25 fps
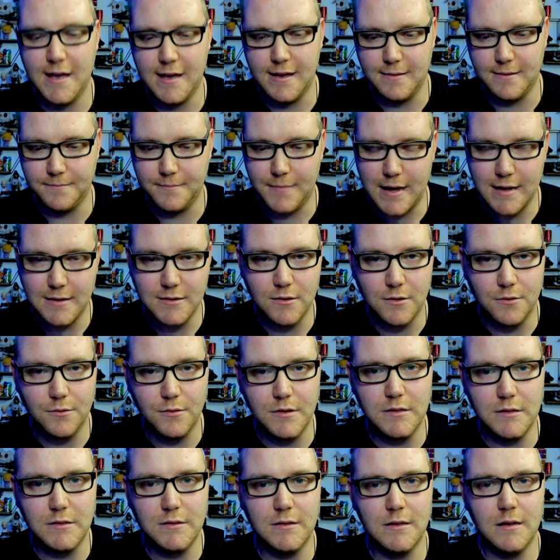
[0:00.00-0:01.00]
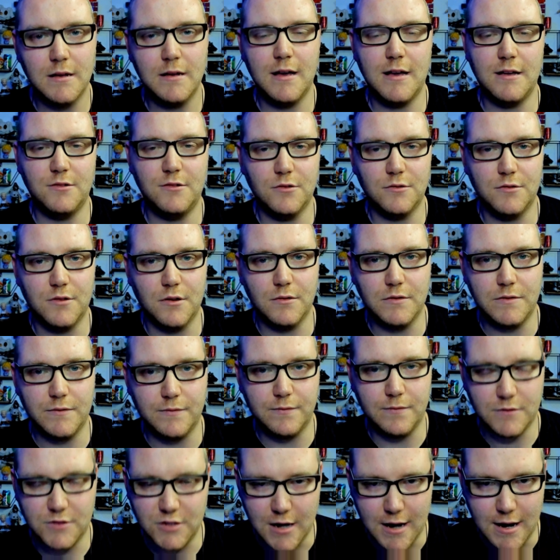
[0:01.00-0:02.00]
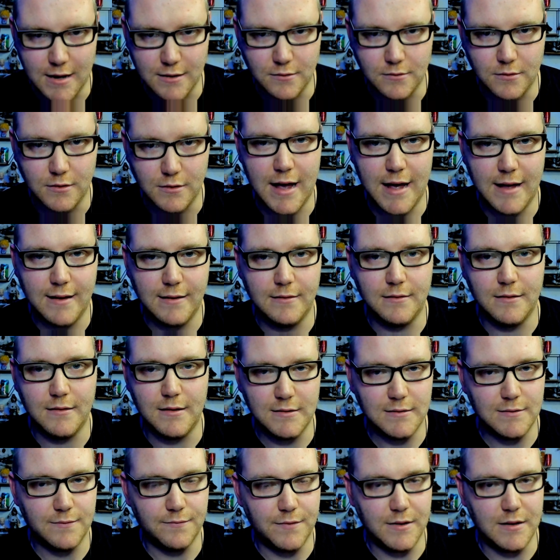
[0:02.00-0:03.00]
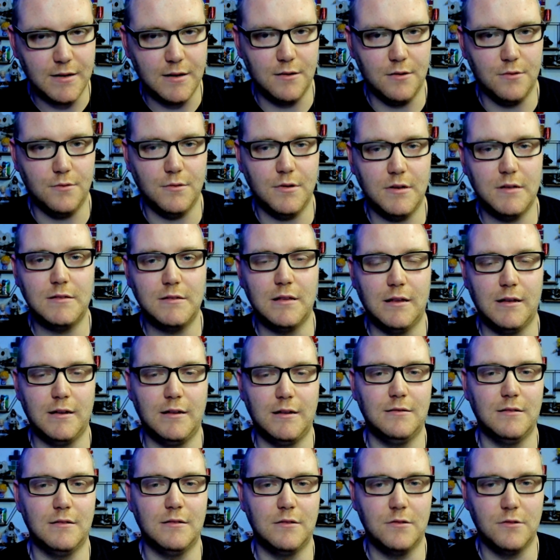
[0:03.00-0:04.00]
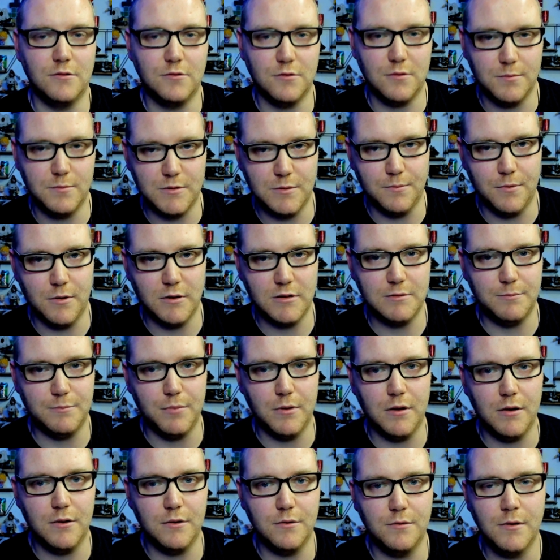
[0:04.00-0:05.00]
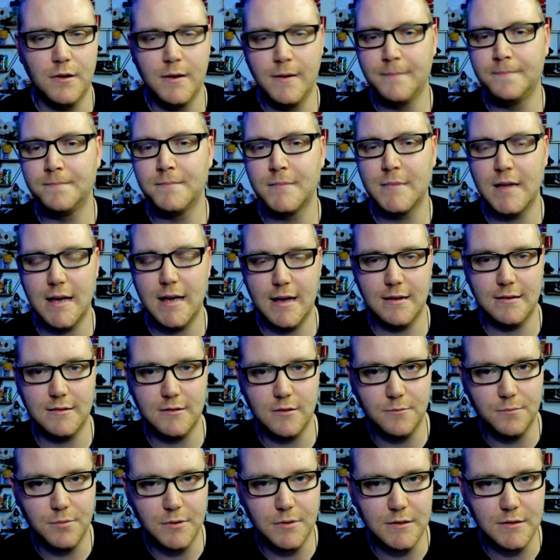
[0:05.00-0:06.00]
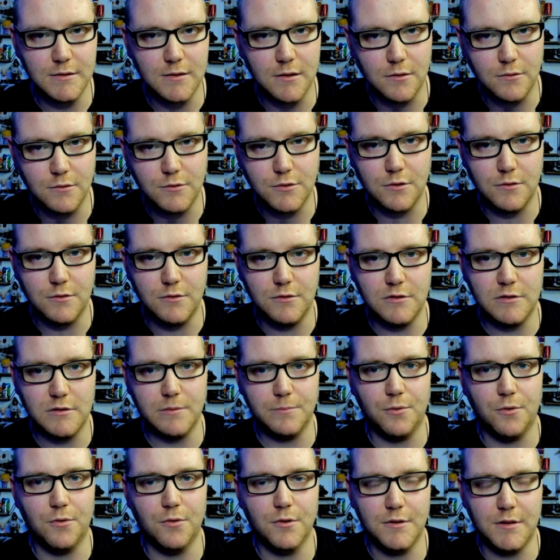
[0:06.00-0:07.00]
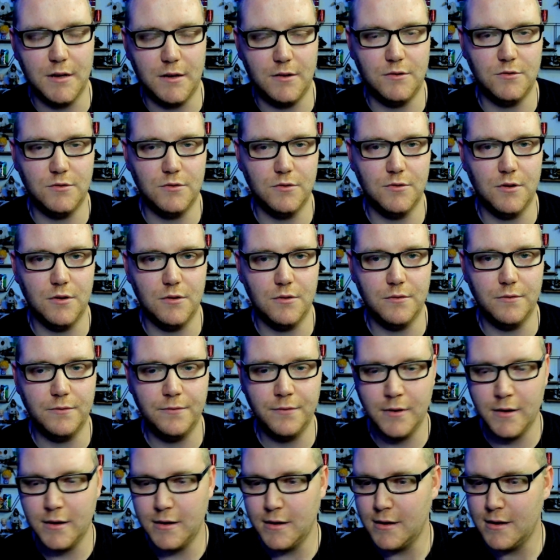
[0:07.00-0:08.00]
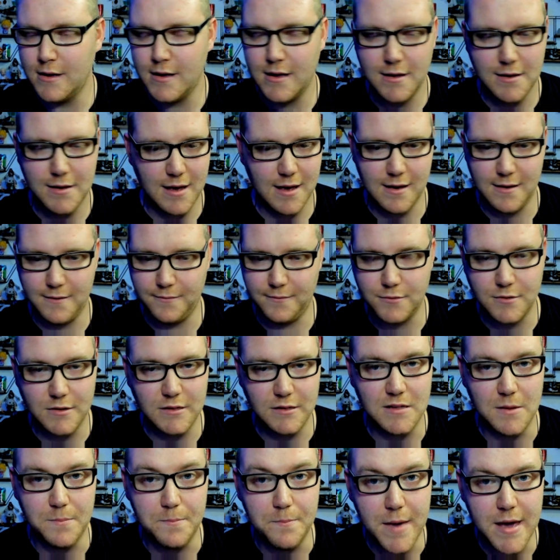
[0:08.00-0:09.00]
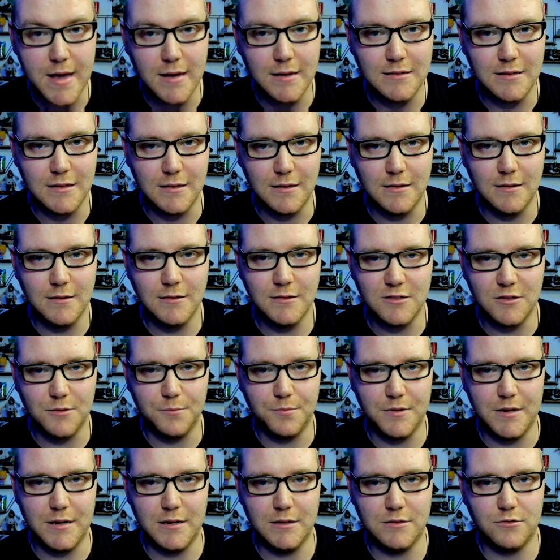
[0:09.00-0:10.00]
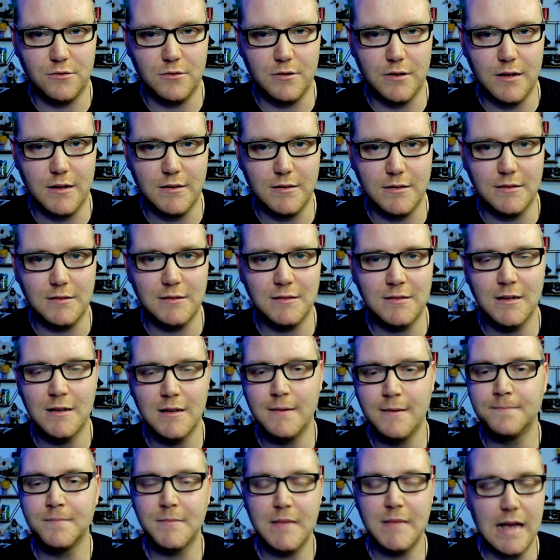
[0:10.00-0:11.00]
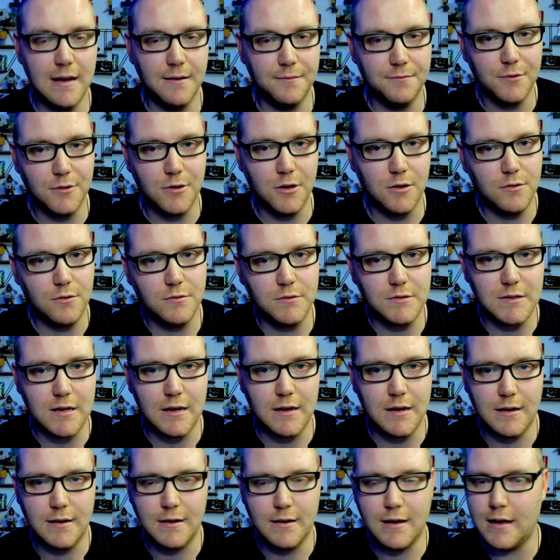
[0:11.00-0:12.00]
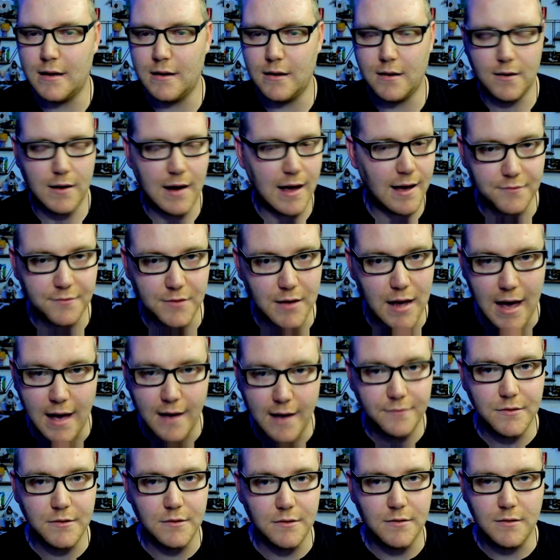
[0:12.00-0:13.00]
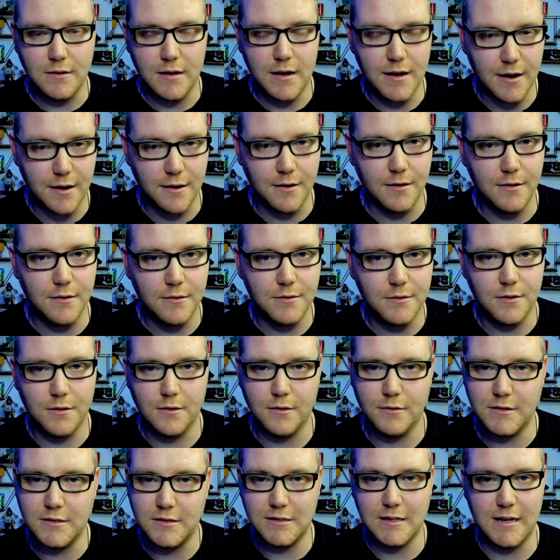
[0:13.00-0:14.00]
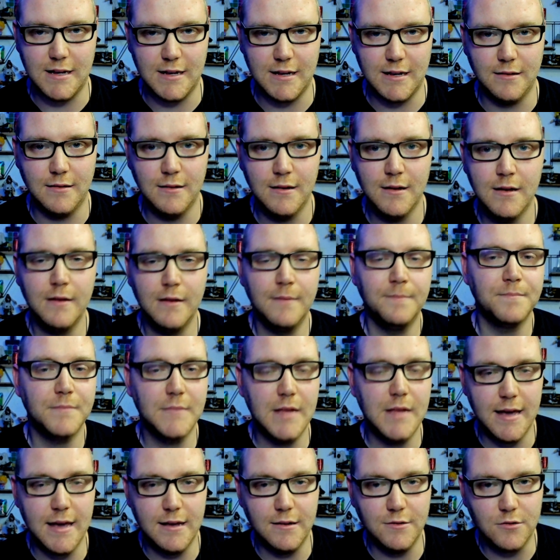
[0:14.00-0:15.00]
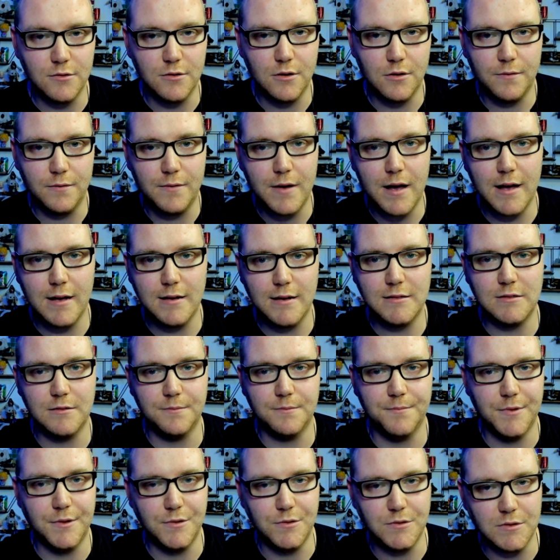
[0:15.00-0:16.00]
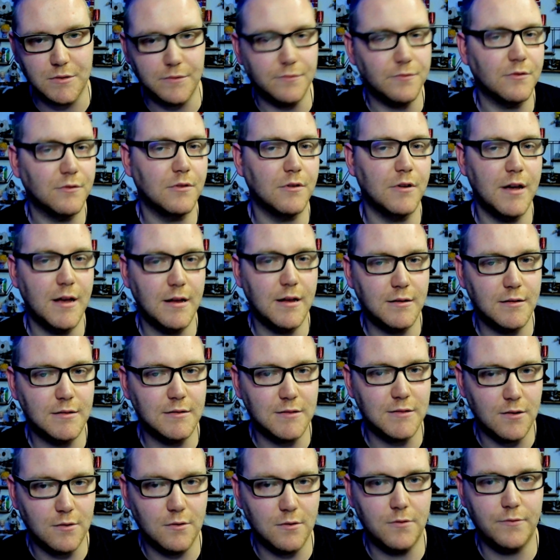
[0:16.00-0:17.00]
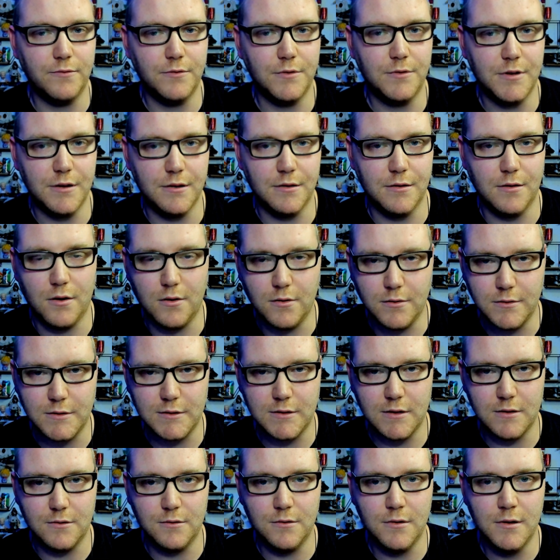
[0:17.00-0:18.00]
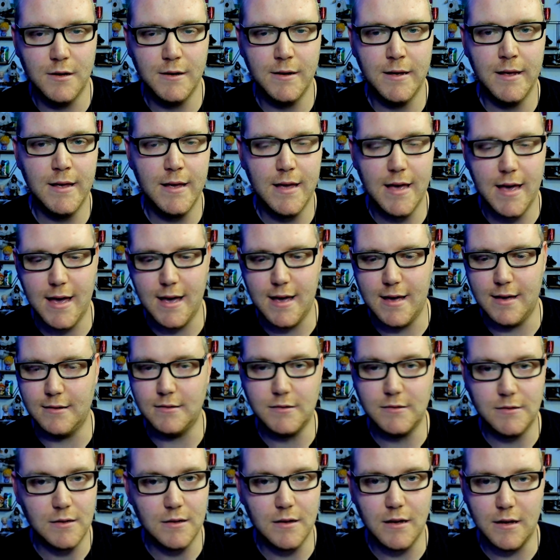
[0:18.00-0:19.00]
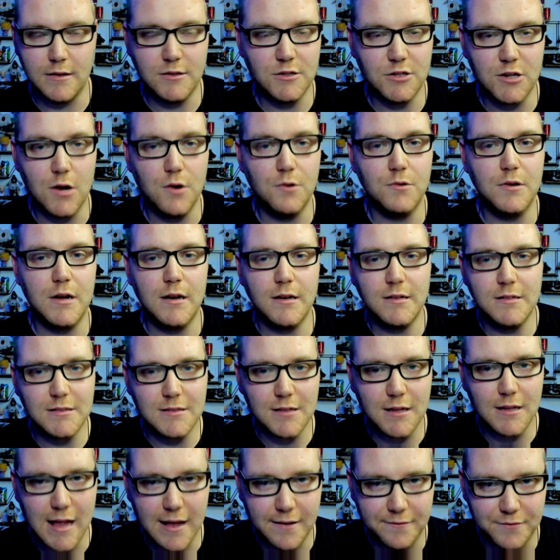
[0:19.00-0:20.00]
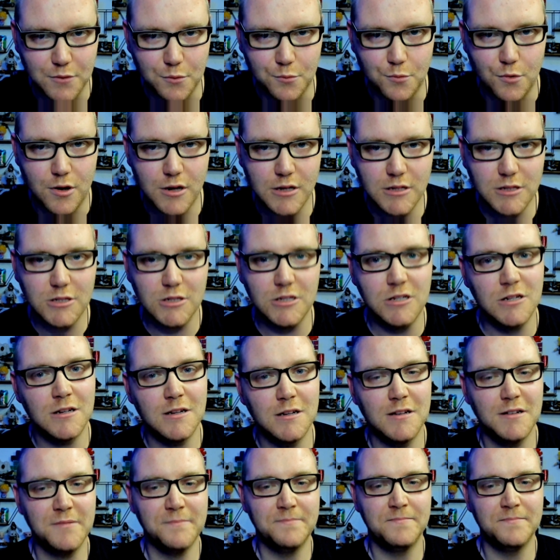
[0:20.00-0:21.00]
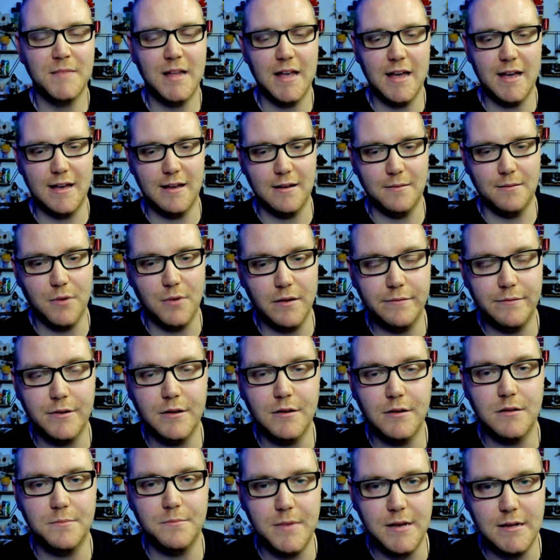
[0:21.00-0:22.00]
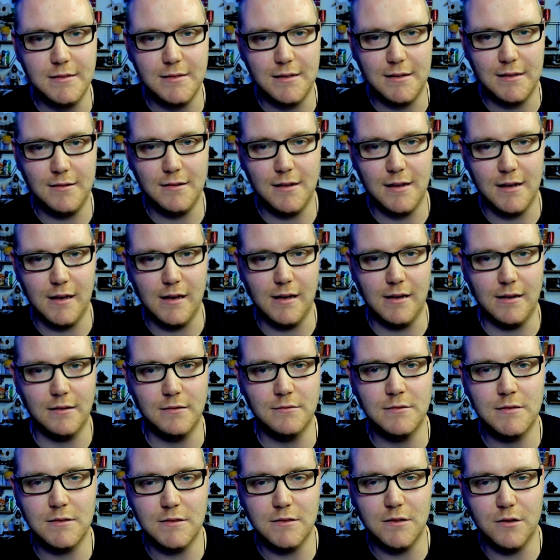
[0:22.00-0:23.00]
Um, as always, Angel Dove's channel and this video is linked in the description box below. Uh, so please go show your support to Angel Dove uh, for these amazing supernatural edits. And for those that are have, not heard or seen, Angel Dove has some Lucifer edits over there also. Uh, a show that I still have to watch, uh, but I've heard amazing things.